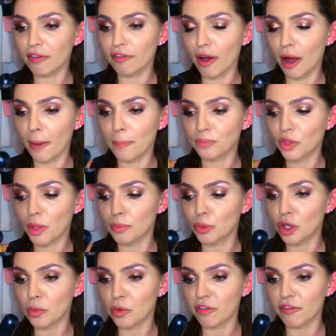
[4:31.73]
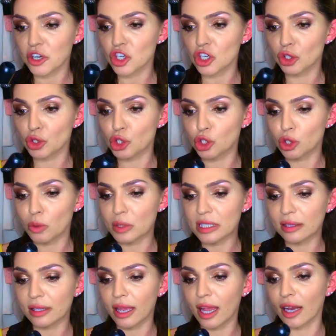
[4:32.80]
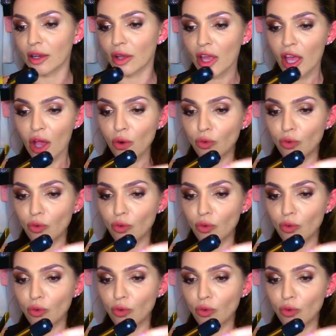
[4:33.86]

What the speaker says: of beauty professionals do is that they kind of